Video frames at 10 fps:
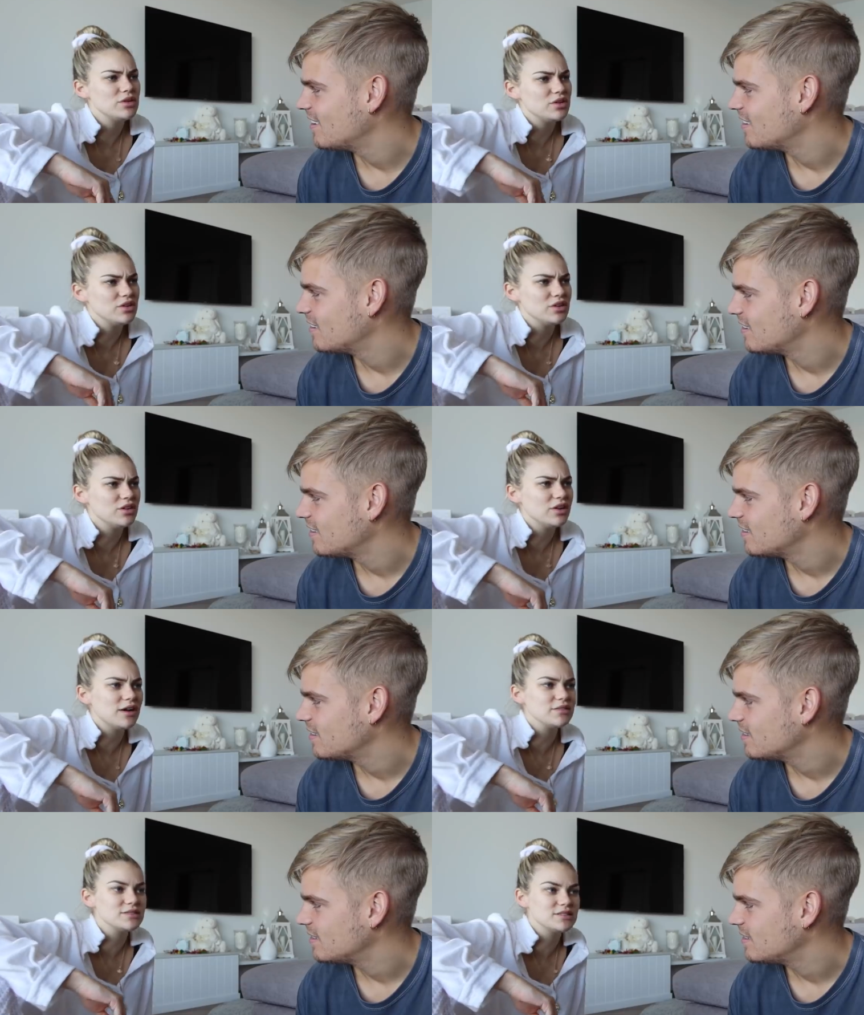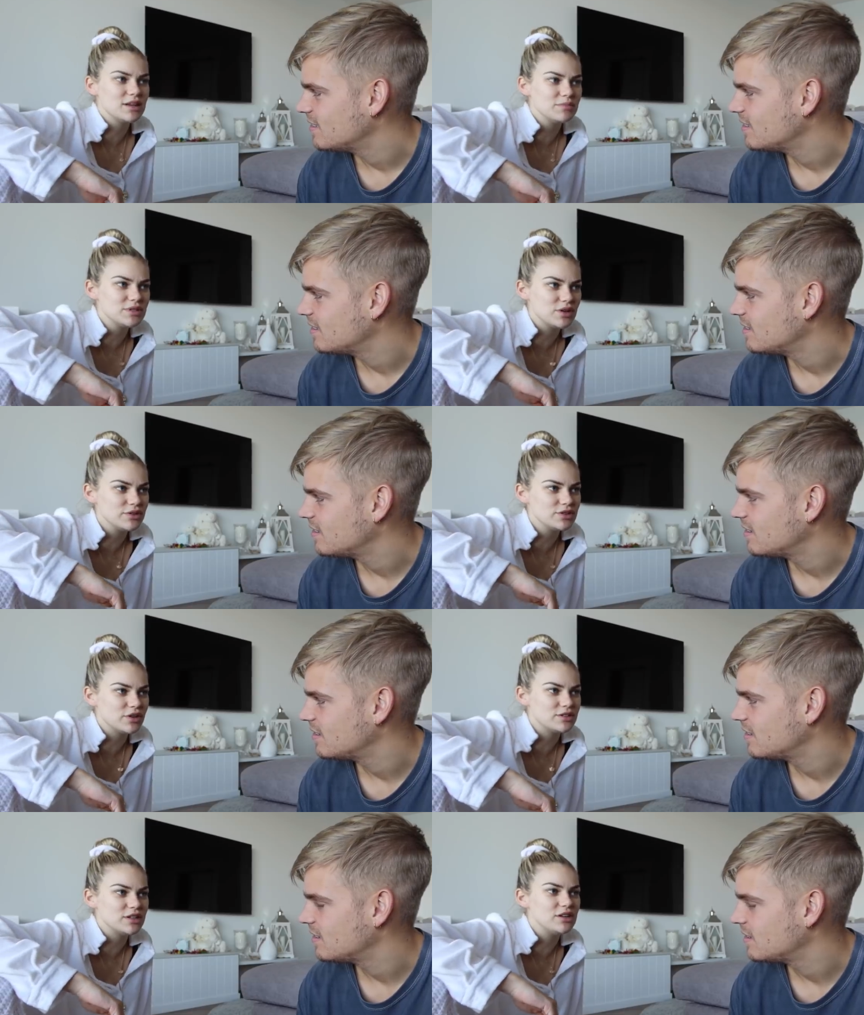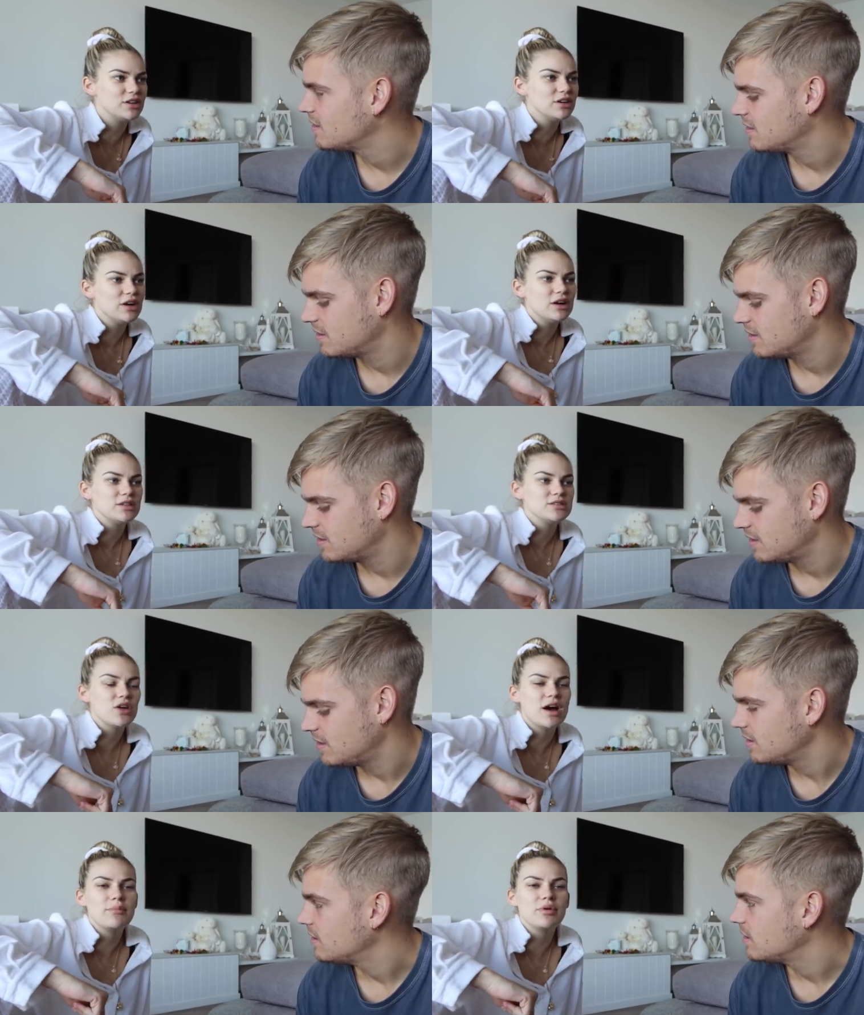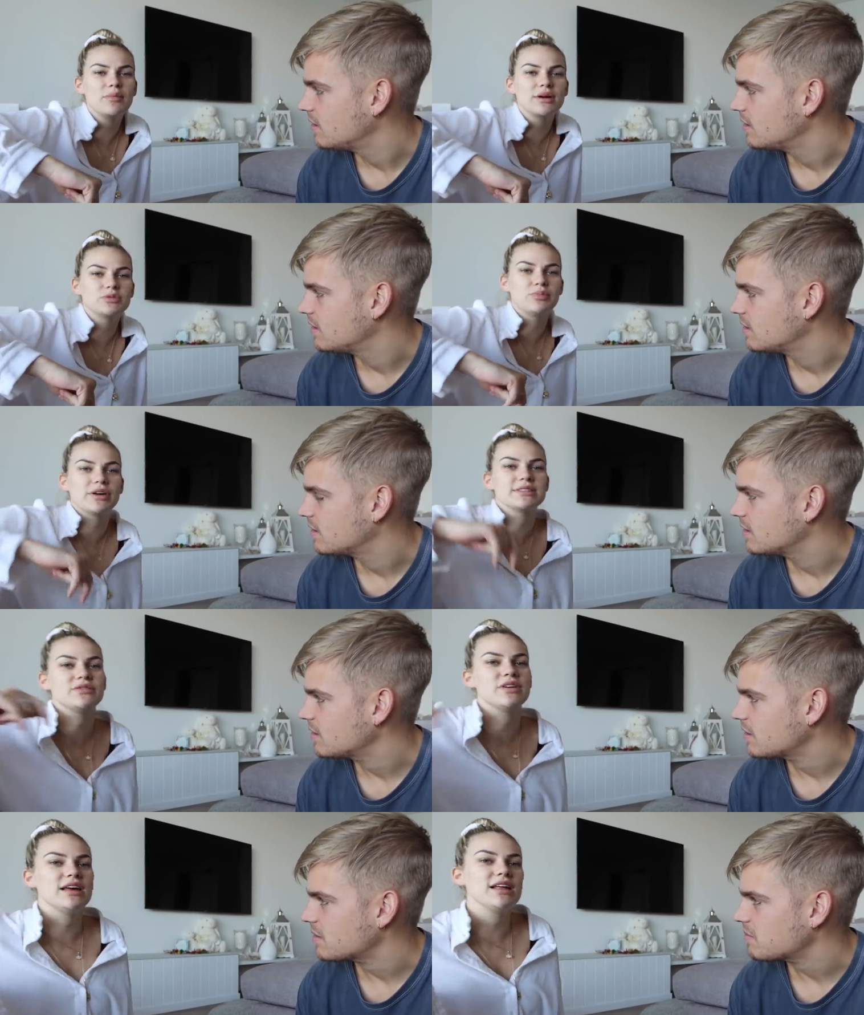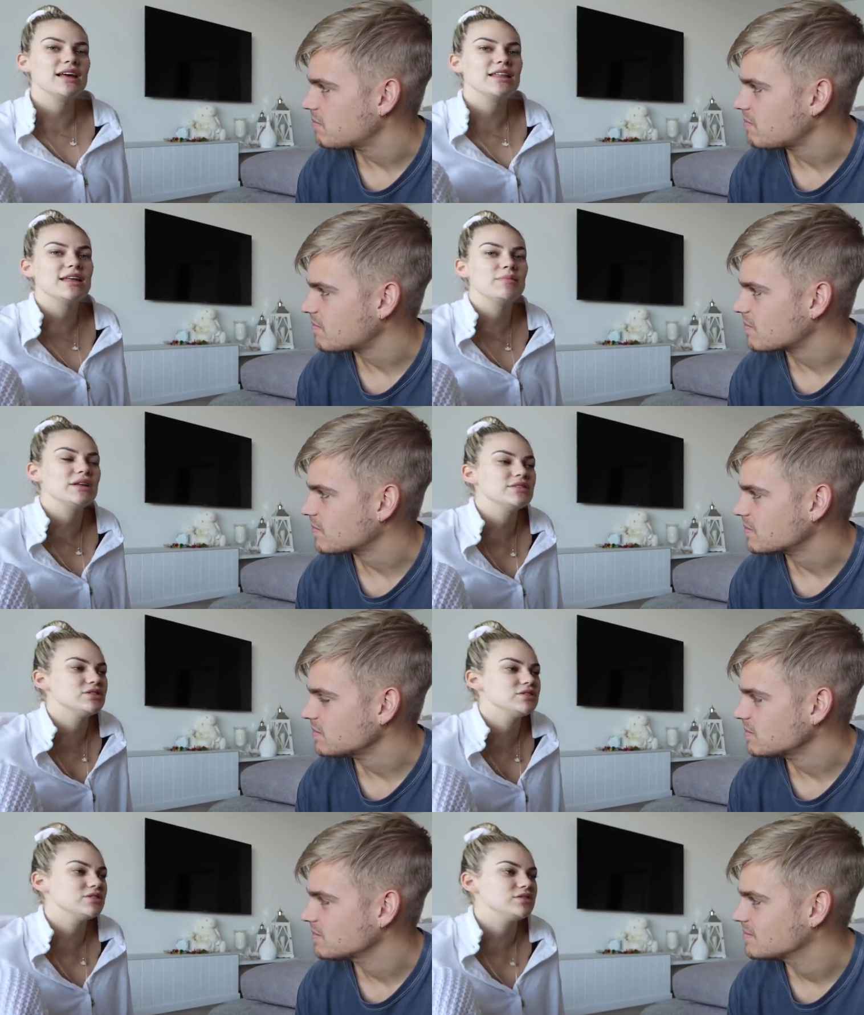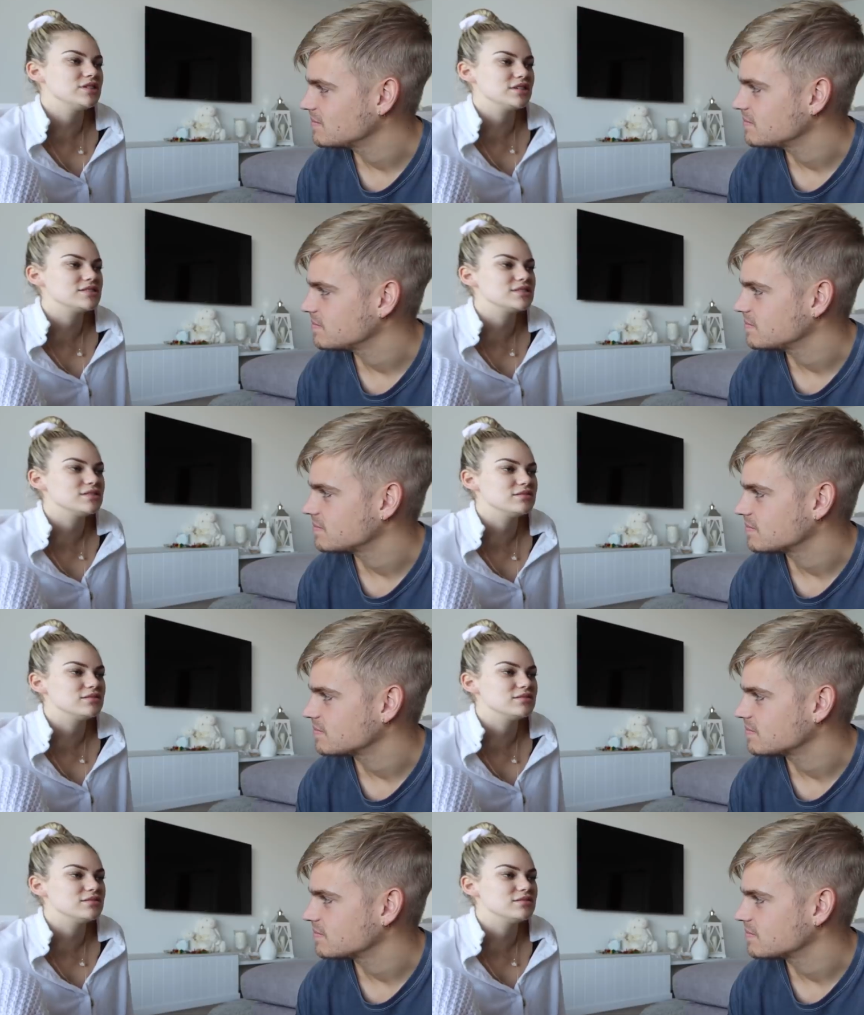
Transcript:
Speaker 1: are you. I was, I'm so shocked at you. So I pretty much breastfeed and then Mitch does